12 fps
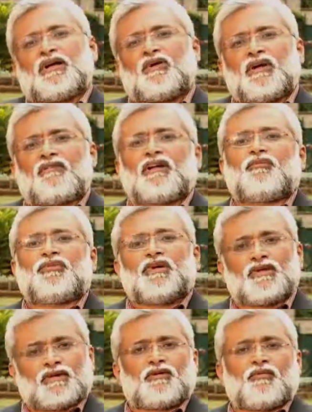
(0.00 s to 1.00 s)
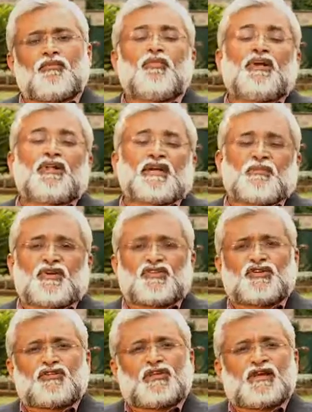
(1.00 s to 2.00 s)
build the
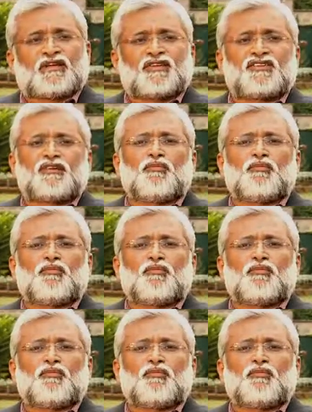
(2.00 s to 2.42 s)
capacity of the actors.